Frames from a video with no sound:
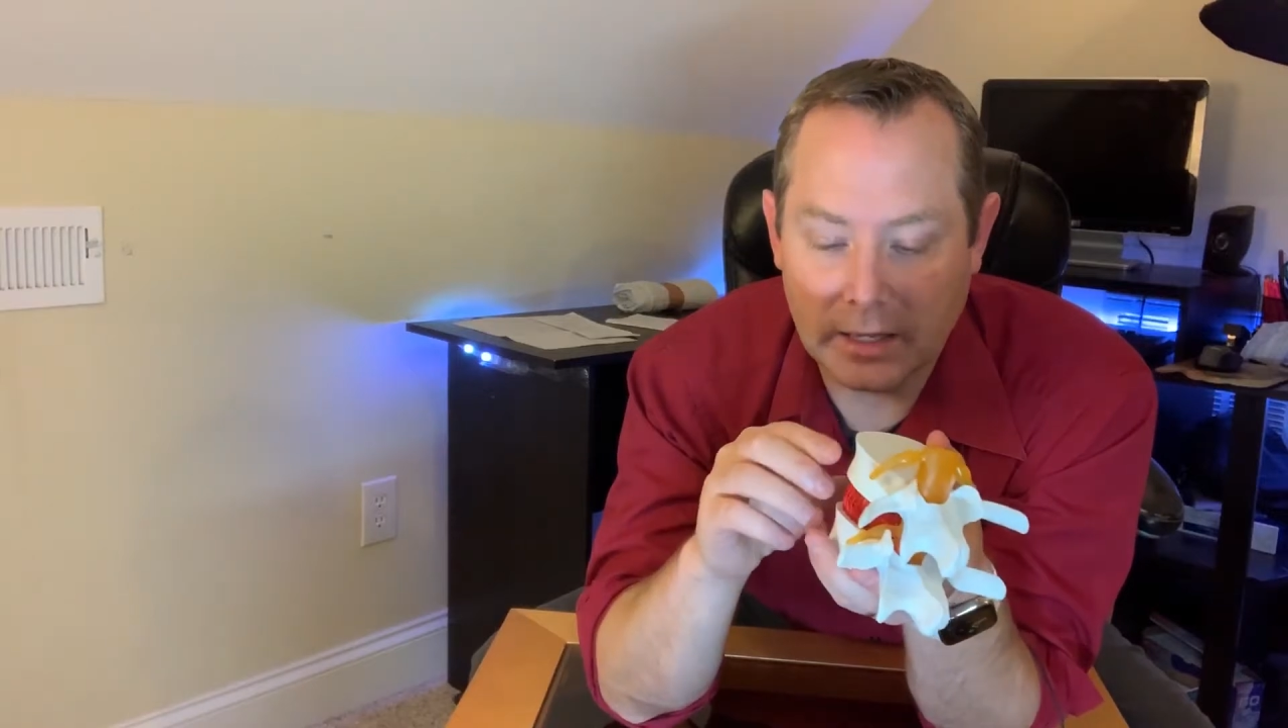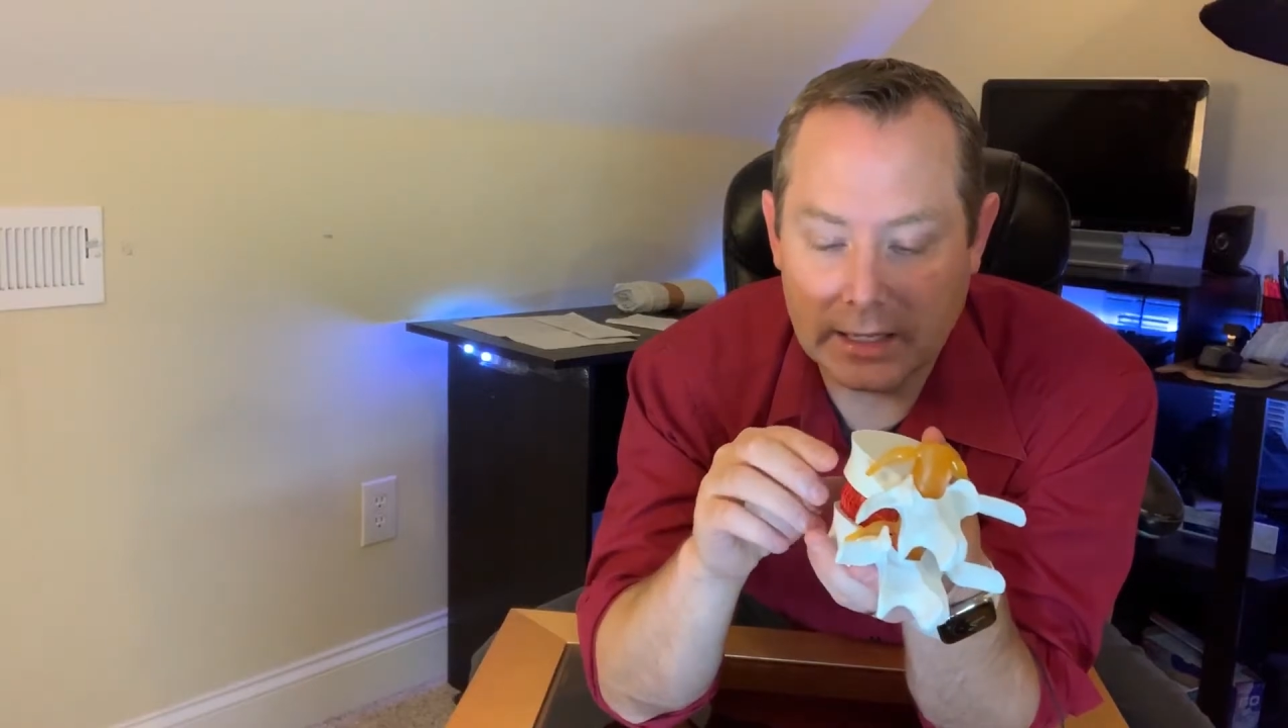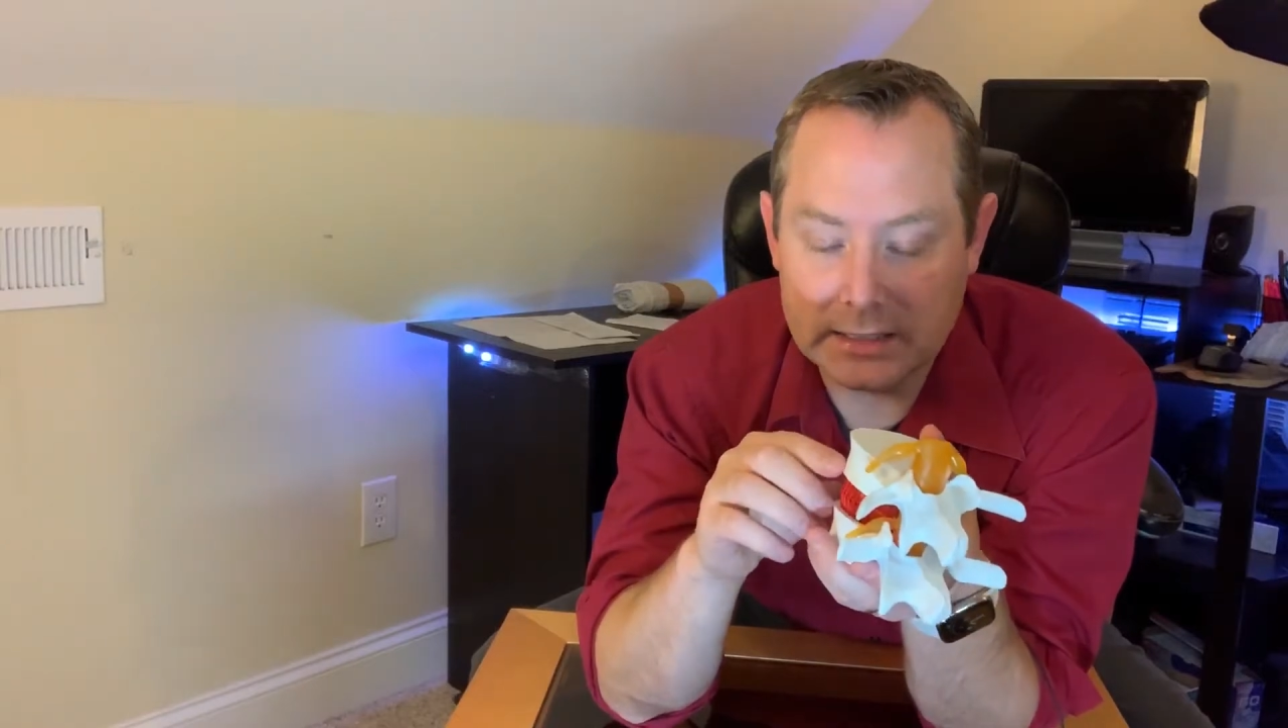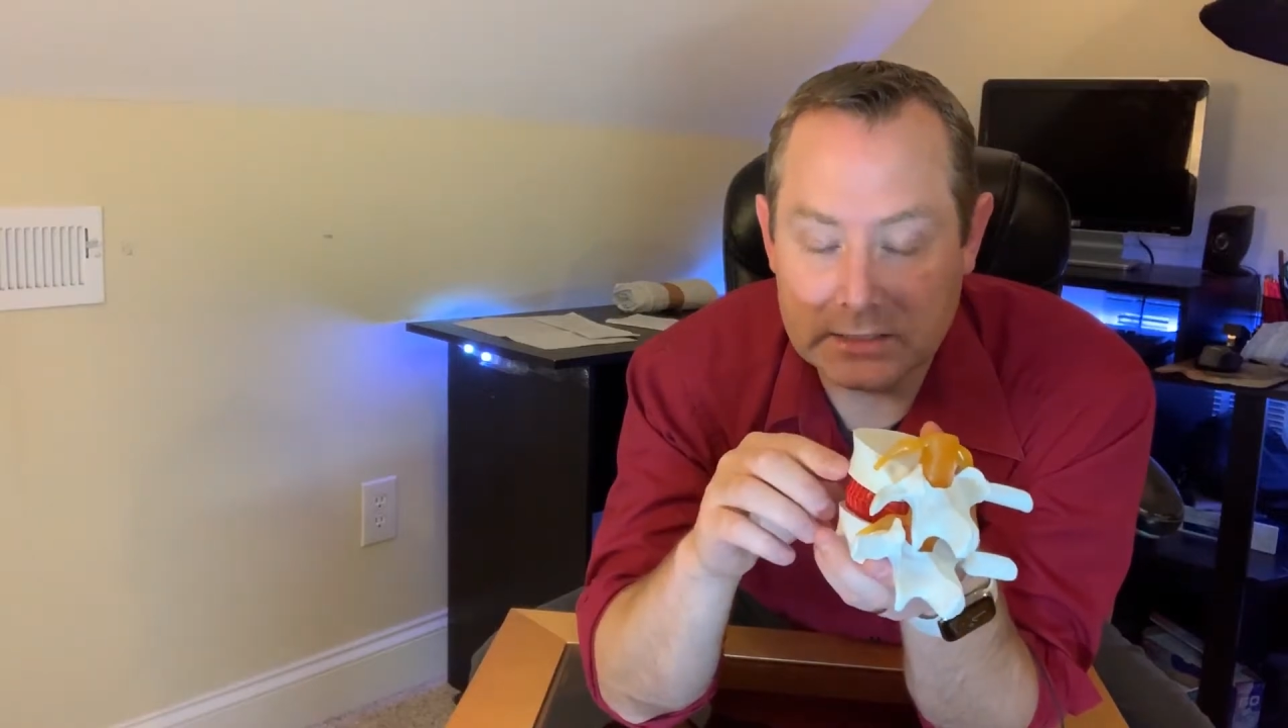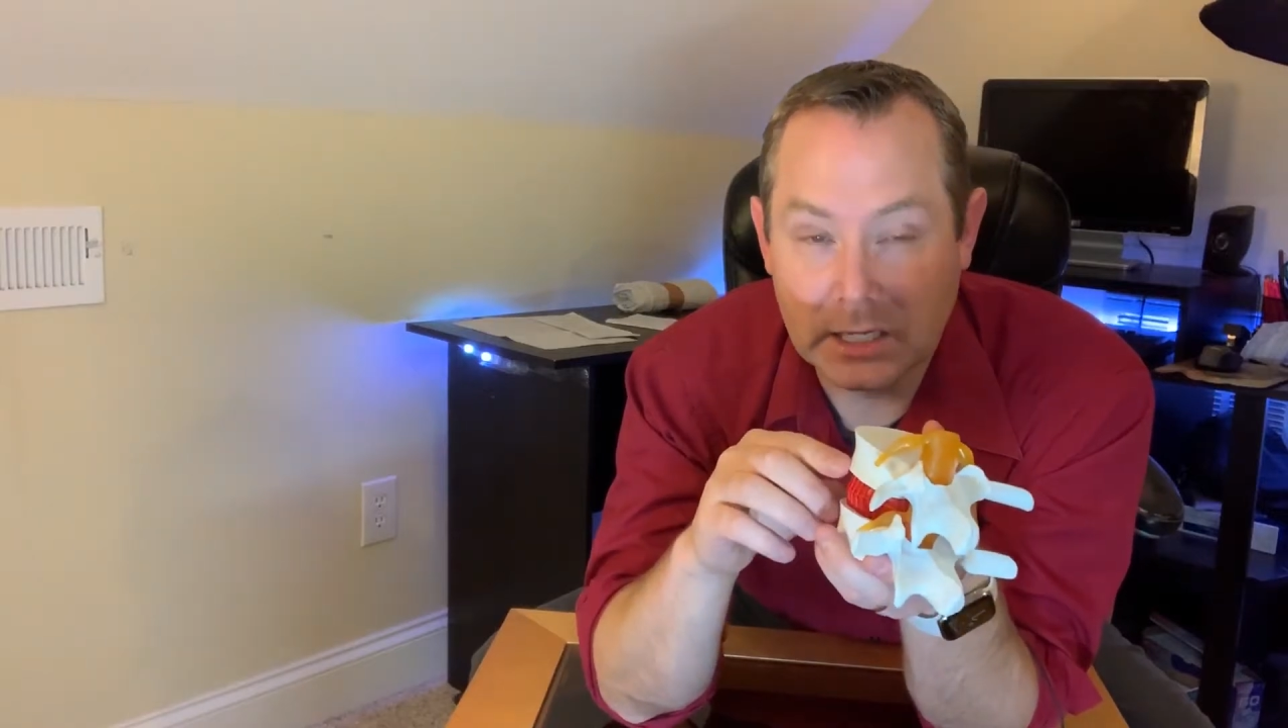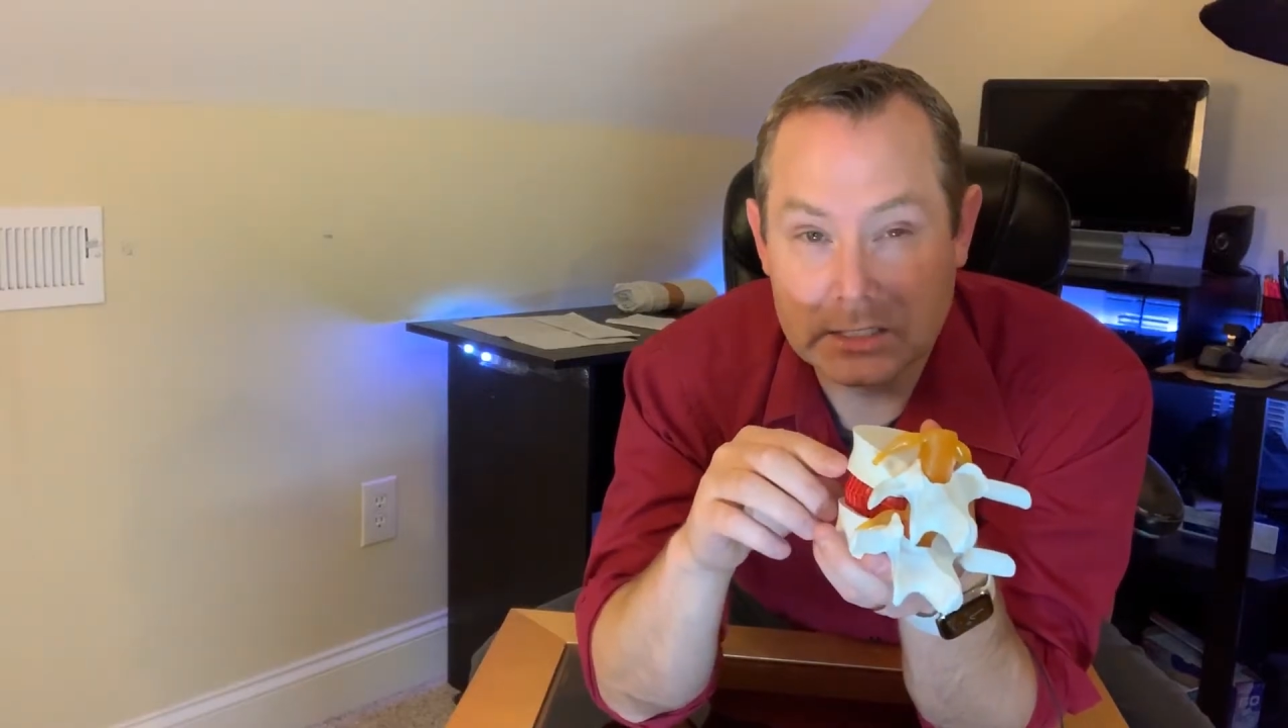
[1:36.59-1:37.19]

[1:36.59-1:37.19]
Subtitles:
as